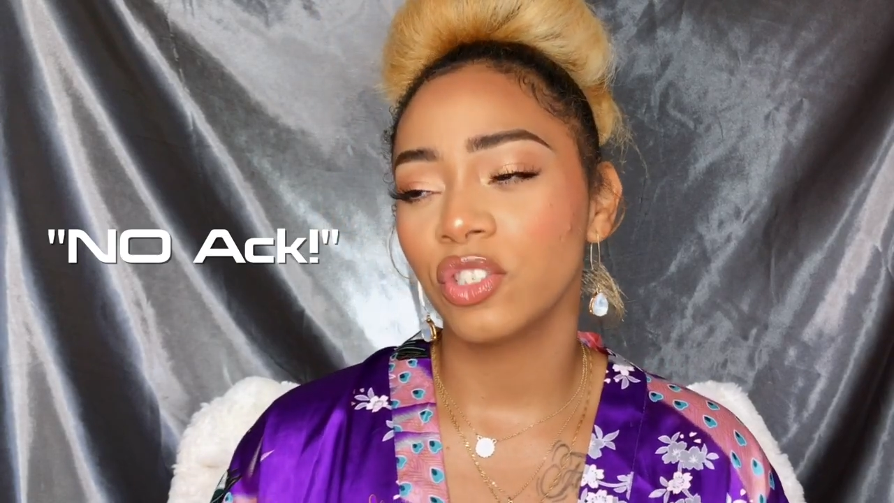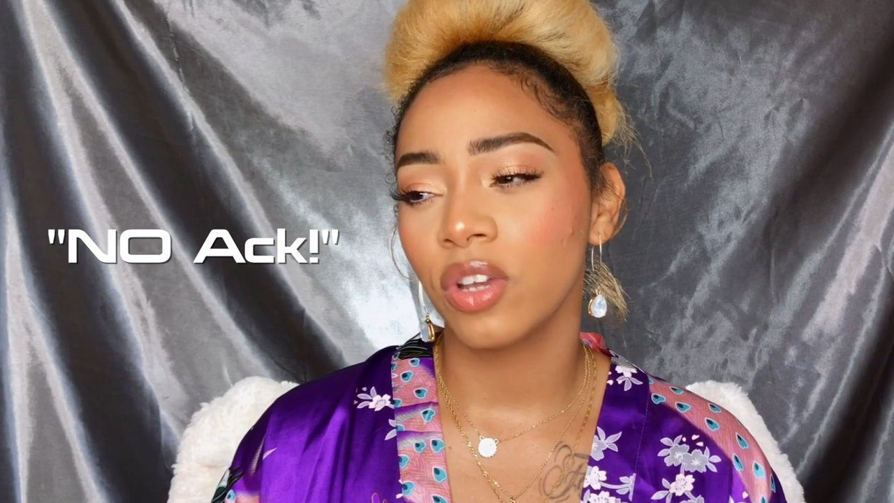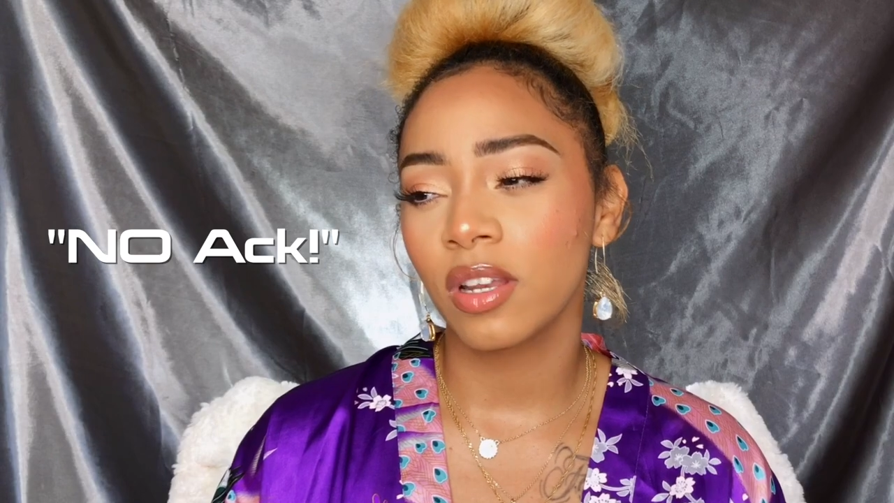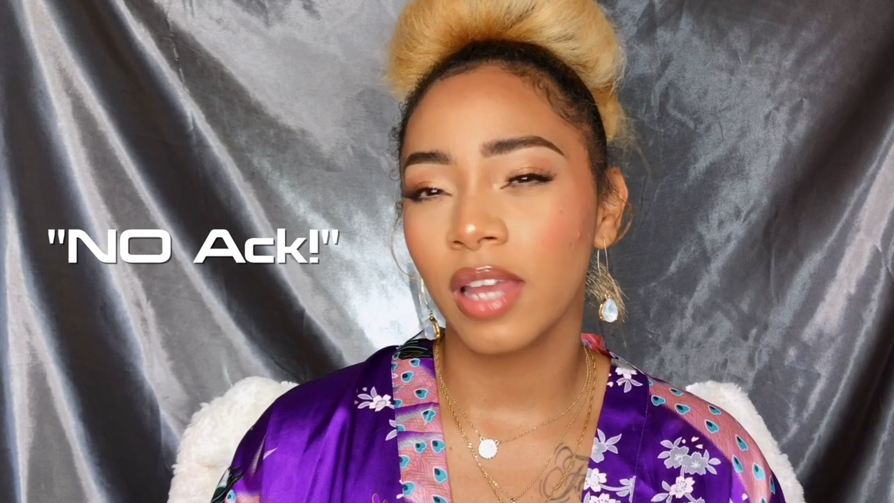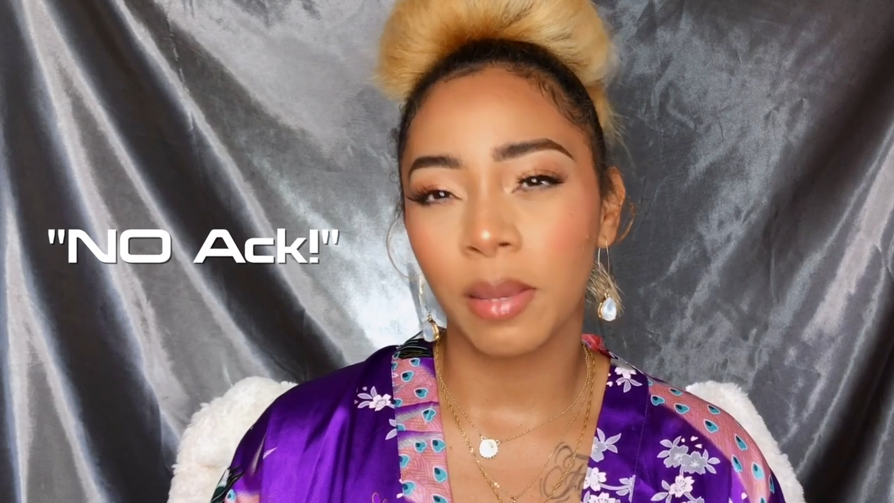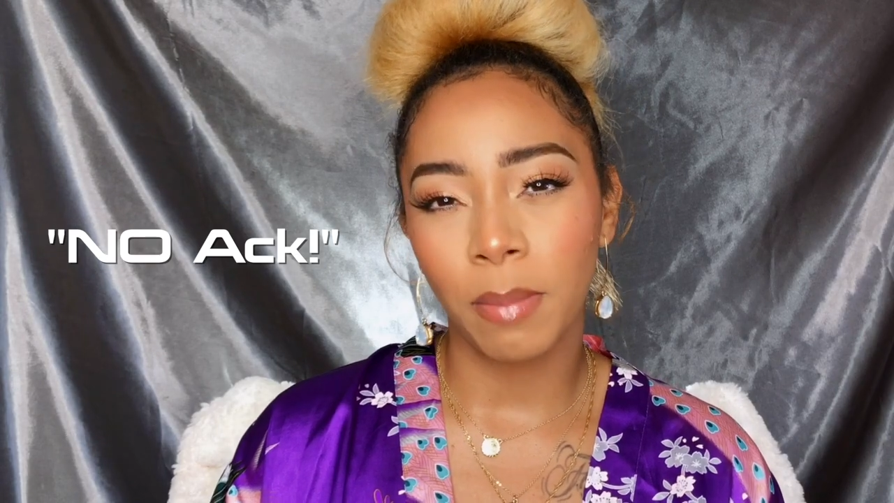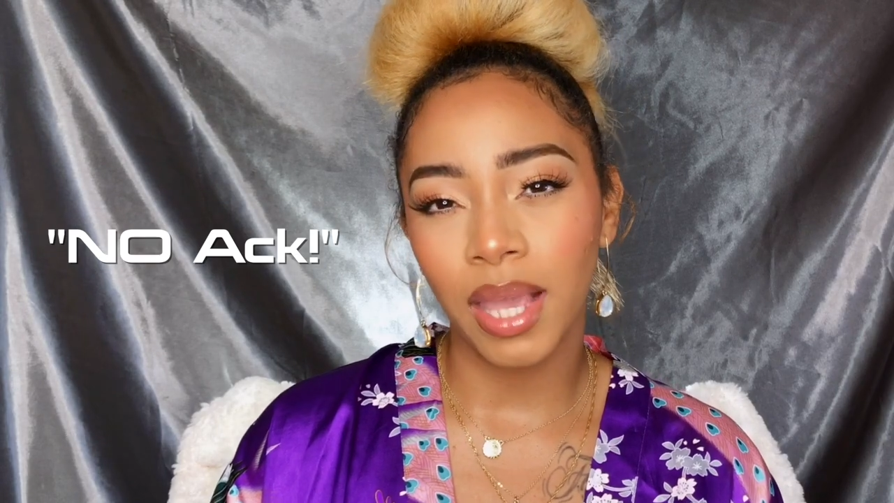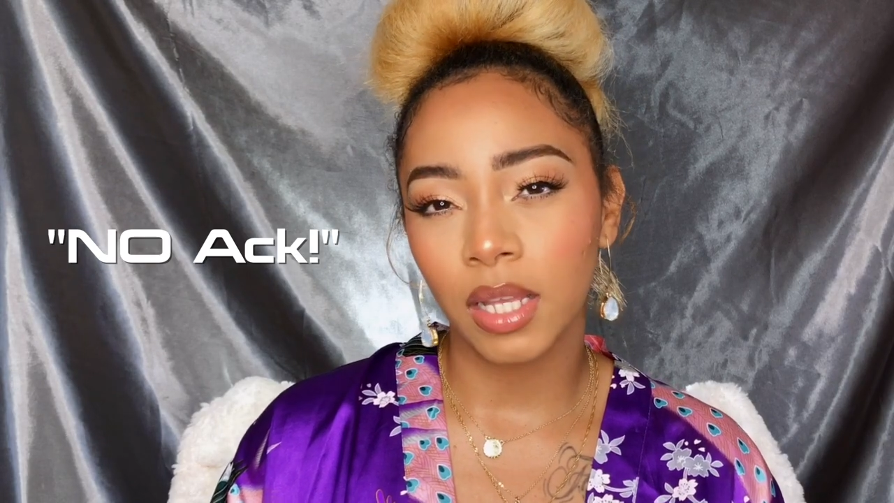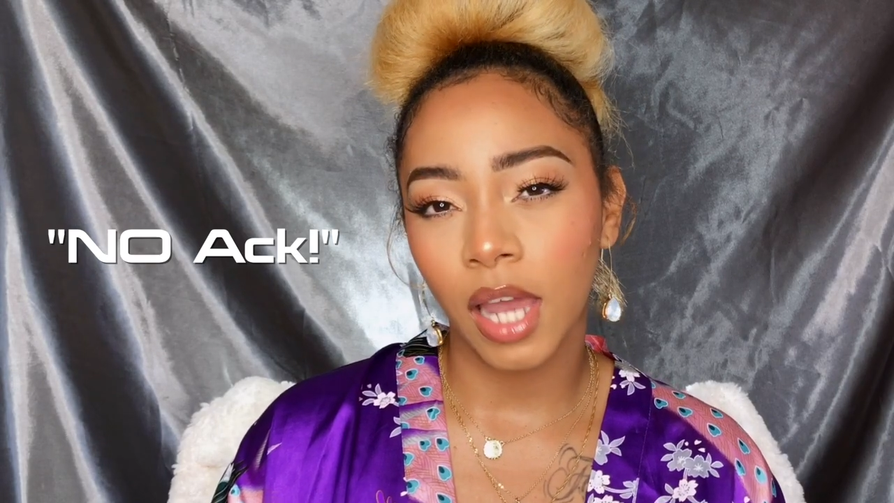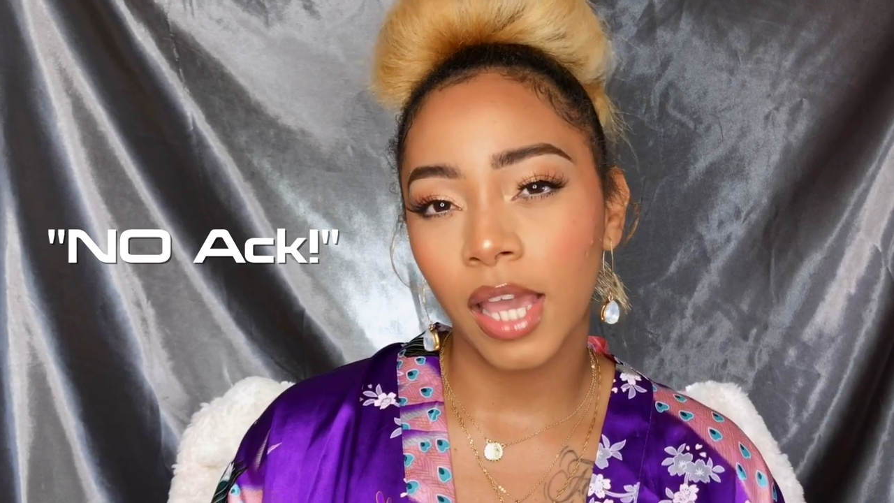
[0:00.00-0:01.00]
try to like
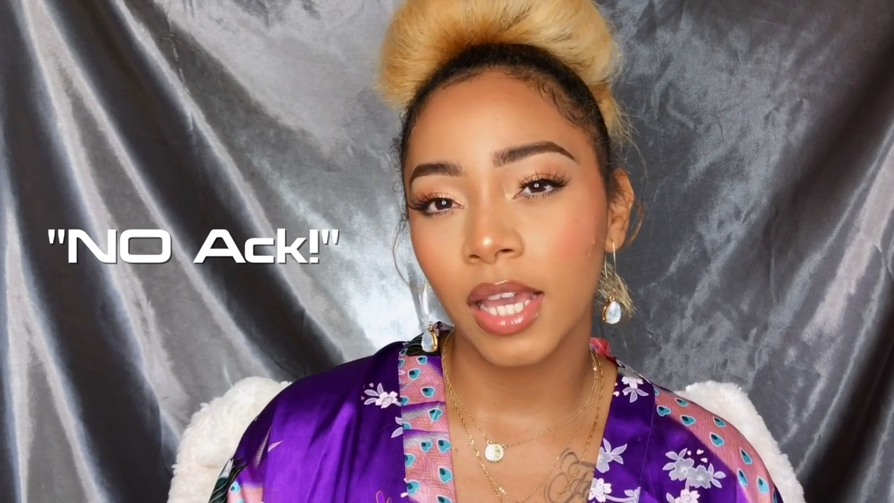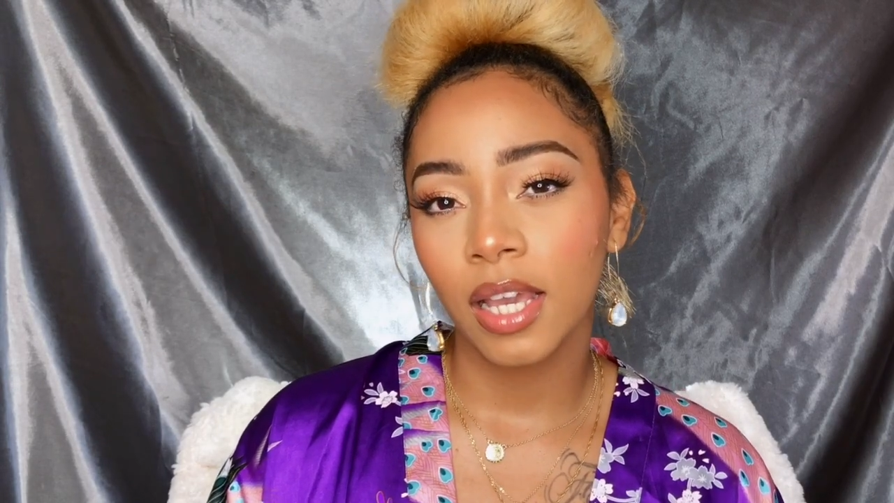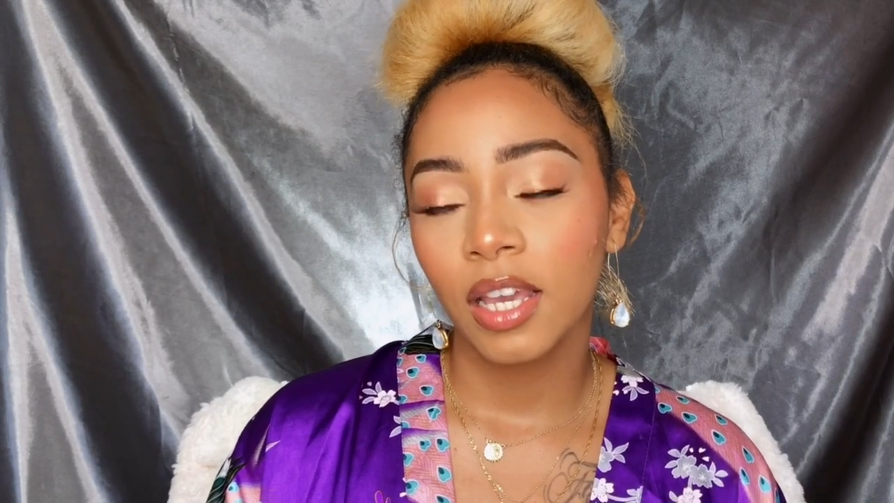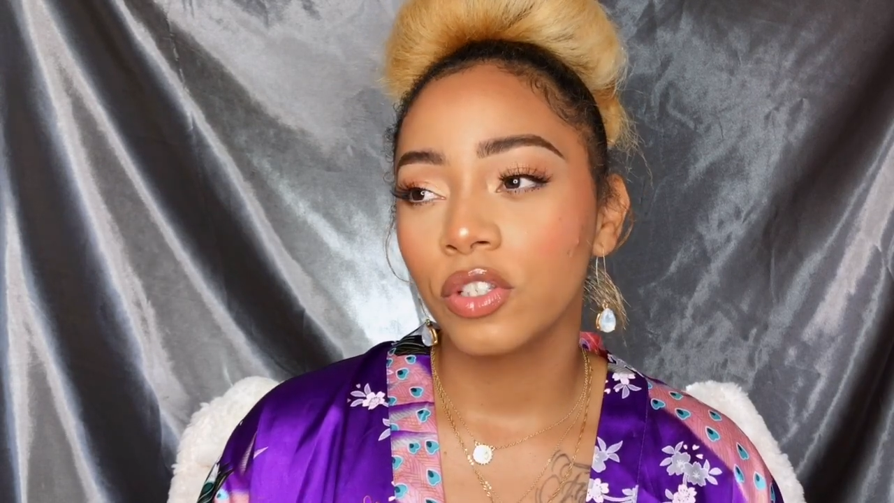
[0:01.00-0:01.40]
make light.